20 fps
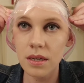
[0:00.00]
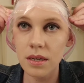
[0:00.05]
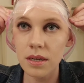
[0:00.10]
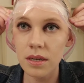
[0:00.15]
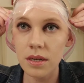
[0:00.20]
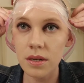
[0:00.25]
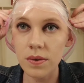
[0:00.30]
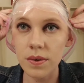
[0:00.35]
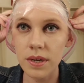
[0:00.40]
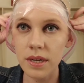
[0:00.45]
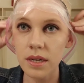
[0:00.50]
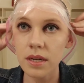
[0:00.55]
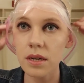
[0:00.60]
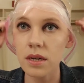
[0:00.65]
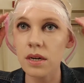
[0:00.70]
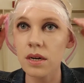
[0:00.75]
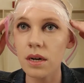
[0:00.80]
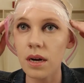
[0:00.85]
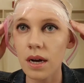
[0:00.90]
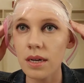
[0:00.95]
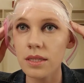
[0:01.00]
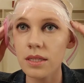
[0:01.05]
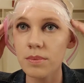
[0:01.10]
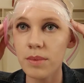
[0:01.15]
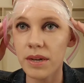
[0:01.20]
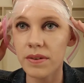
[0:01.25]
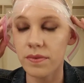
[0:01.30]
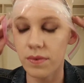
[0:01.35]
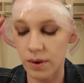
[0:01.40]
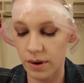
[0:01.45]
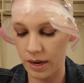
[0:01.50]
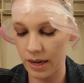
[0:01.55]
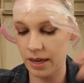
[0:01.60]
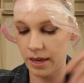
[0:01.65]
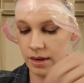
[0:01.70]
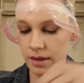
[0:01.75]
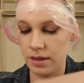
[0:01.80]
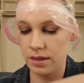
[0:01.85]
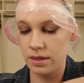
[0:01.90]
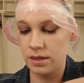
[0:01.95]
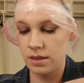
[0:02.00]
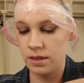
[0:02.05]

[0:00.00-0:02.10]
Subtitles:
and going across my forehead,